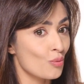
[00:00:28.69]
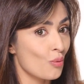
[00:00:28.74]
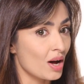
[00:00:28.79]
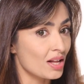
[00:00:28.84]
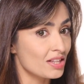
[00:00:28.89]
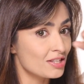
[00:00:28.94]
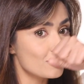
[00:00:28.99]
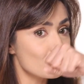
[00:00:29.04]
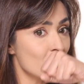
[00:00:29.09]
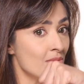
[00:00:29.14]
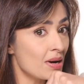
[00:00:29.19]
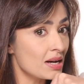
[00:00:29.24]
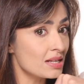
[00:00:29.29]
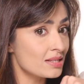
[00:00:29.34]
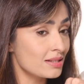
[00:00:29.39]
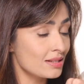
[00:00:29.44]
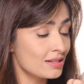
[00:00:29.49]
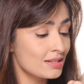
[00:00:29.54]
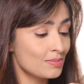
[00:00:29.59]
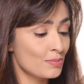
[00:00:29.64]
So once your
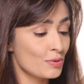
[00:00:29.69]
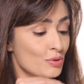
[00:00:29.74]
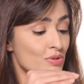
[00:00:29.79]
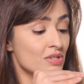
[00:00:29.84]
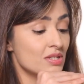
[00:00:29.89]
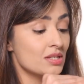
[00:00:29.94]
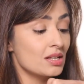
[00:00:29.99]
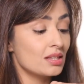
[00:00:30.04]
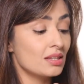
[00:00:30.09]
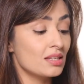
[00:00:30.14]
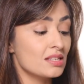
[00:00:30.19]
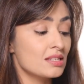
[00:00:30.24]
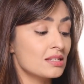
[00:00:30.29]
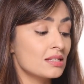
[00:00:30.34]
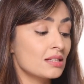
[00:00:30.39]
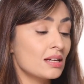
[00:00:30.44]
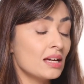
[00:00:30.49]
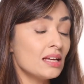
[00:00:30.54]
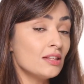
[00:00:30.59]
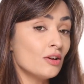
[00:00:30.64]
muscles boosted, the
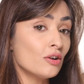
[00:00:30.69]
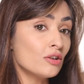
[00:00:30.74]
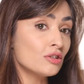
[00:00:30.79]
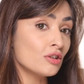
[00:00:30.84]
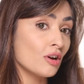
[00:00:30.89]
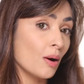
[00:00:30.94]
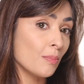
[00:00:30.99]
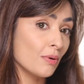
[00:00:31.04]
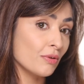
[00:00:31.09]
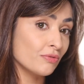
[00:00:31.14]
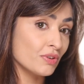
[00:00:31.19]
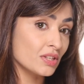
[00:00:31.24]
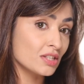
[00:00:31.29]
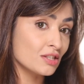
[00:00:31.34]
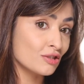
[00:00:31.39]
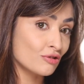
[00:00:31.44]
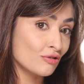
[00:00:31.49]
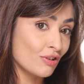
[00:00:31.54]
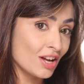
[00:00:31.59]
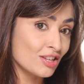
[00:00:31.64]
skin on top of
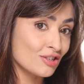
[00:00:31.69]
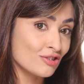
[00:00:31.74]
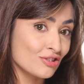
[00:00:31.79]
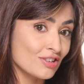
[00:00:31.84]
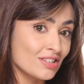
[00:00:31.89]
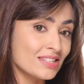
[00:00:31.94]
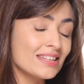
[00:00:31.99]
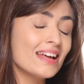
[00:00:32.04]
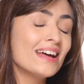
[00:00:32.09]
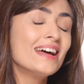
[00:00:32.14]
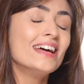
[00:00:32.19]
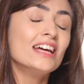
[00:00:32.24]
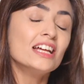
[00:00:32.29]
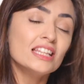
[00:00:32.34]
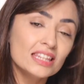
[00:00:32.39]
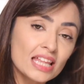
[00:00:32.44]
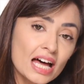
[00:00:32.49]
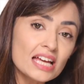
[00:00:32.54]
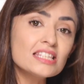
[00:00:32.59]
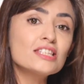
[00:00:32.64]
it stretches,
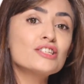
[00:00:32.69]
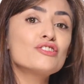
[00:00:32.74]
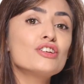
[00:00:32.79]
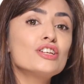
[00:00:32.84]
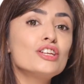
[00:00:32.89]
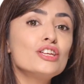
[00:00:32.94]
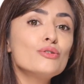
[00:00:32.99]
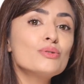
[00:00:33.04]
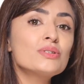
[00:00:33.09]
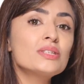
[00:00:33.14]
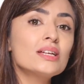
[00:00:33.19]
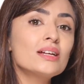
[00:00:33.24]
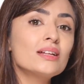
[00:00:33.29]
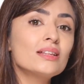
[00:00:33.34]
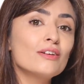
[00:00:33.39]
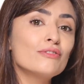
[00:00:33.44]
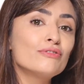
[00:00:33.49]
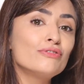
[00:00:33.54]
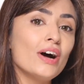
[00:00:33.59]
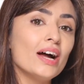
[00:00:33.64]
thus
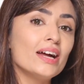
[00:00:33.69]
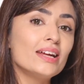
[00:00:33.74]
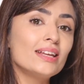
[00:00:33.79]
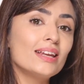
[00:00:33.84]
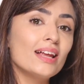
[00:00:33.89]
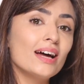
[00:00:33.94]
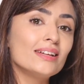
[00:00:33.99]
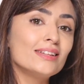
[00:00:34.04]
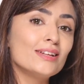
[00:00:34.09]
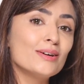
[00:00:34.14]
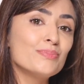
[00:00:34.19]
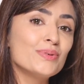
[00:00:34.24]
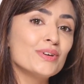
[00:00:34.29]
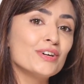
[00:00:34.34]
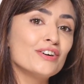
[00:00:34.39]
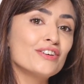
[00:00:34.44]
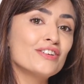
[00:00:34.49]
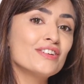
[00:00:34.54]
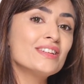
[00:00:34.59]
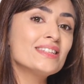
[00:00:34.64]
reducing the fine line
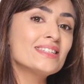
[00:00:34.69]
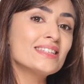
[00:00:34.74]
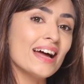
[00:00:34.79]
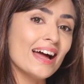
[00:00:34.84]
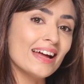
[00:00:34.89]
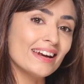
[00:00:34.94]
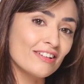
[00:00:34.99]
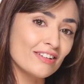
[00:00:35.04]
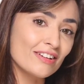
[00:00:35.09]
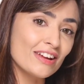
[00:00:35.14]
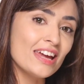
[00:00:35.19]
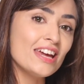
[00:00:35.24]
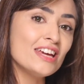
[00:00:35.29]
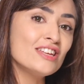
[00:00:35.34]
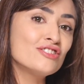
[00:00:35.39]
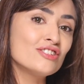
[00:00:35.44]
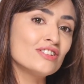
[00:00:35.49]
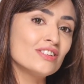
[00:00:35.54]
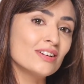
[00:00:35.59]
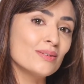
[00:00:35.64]
appearance and
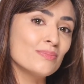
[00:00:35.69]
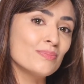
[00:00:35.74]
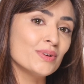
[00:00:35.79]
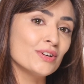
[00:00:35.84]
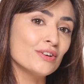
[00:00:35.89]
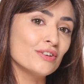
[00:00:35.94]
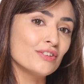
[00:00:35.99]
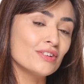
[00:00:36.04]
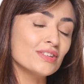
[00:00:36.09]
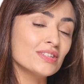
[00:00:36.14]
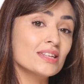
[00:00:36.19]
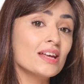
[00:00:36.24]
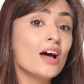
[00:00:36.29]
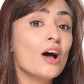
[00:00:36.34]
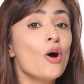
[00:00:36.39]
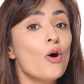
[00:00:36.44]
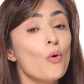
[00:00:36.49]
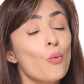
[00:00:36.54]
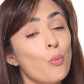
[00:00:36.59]
aging appearance.